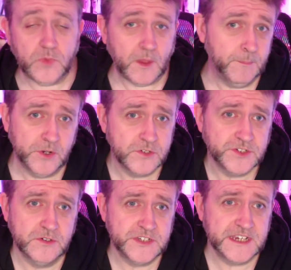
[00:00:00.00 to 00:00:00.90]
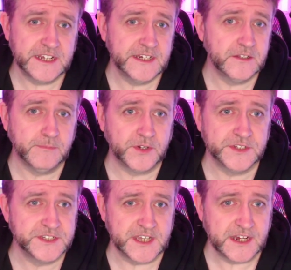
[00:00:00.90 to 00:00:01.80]
but also taking in the
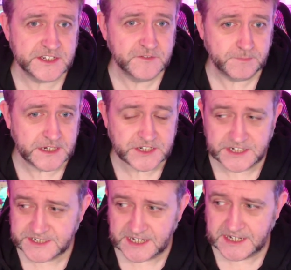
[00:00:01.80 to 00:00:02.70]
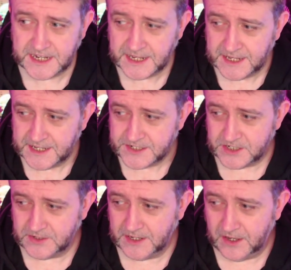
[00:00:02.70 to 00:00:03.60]
modern sights of BGC.
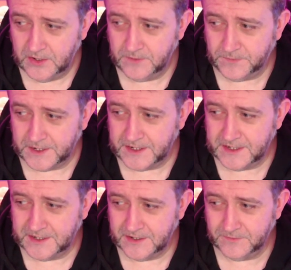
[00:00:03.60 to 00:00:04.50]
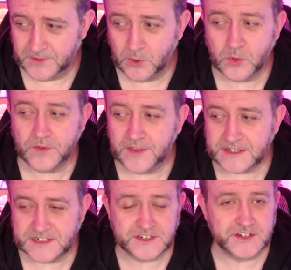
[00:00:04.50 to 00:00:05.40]
So yeah, hopefully, hopefully all of
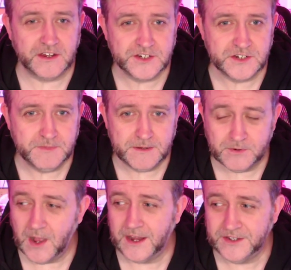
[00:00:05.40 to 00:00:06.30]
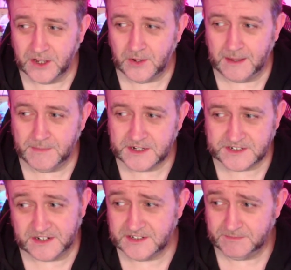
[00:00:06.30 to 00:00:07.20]
that excites you people. I know I'm
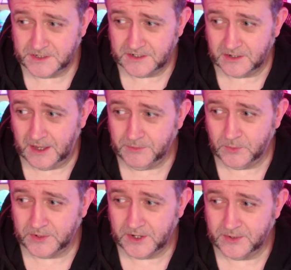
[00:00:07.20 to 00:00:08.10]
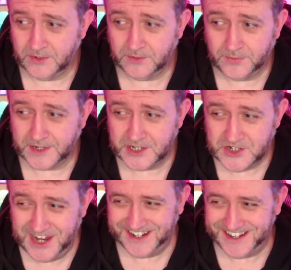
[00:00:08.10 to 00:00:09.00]
excited, but you know, I'm the one going on a freaking
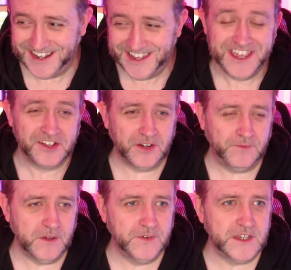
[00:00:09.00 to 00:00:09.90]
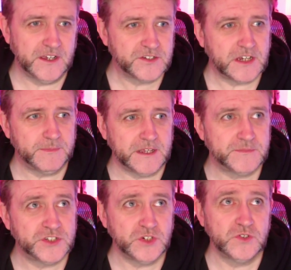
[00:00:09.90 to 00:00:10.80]
journey. Got a few videos coming up
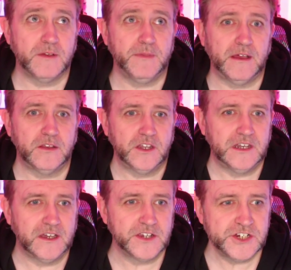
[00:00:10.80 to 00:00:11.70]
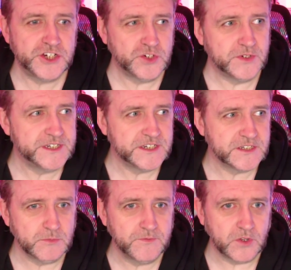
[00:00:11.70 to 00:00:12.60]
soon about the luggage choices
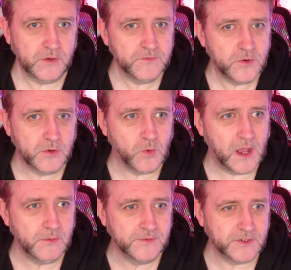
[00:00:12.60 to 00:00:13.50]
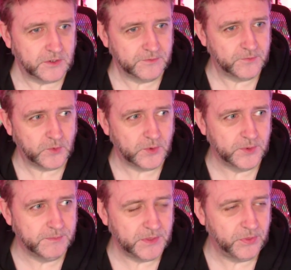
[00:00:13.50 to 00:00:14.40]
that we've gone for and why we've gone for
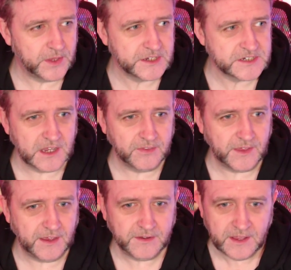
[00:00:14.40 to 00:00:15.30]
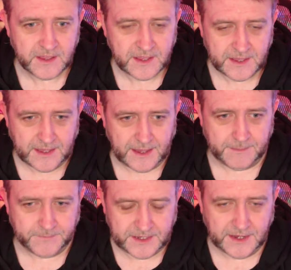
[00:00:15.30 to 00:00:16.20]
them and things like that.
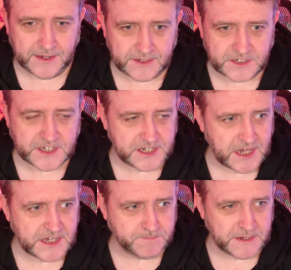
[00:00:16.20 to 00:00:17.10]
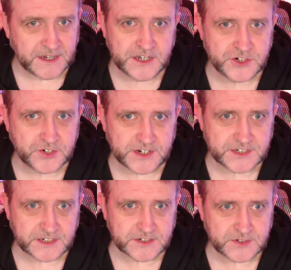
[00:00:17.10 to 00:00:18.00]
Um, yeah, it, it's been an
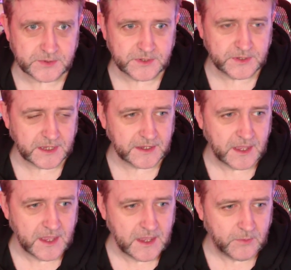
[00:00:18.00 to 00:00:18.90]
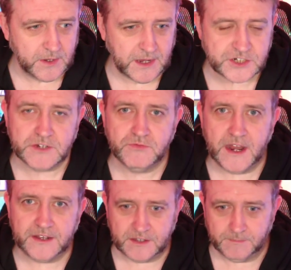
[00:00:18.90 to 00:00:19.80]
interesting sort of thing. We actually
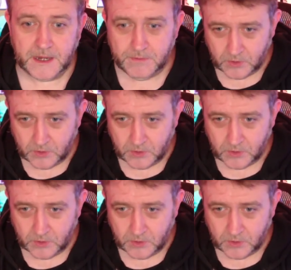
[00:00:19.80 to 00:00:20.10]
read that people